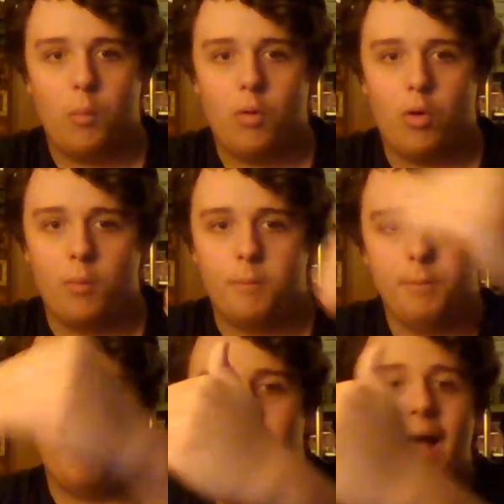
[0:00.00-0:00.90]
or
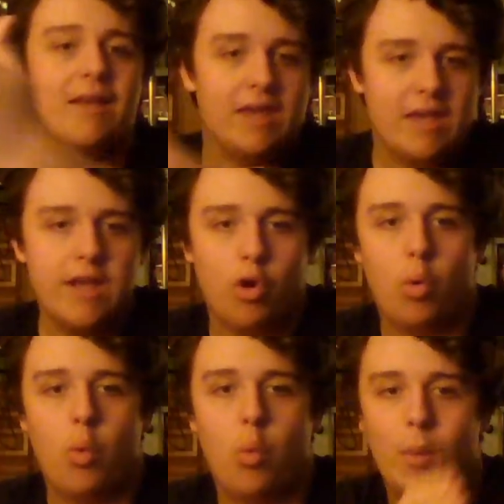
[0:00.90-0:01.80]
back here
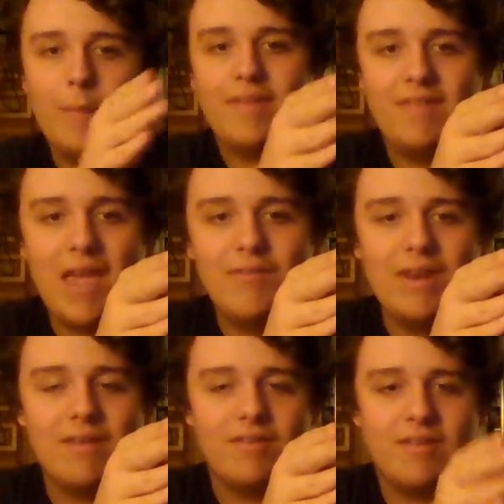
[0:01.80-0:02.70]
when McDavid
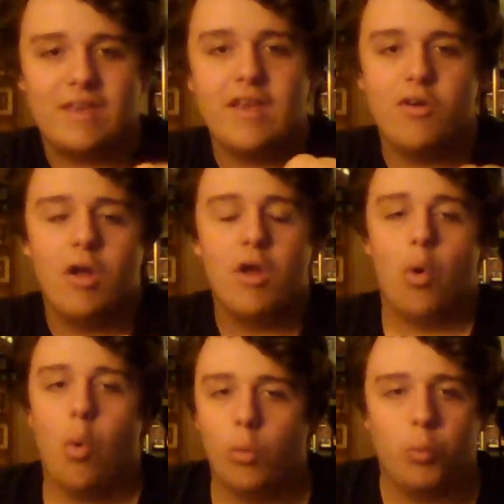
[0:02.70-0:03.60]
is here,
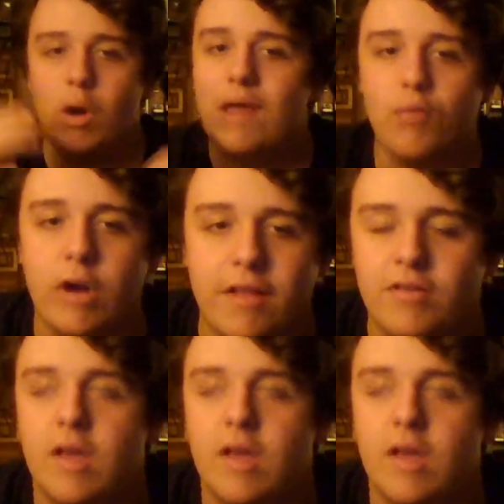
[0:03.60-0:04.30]
or whatever it is.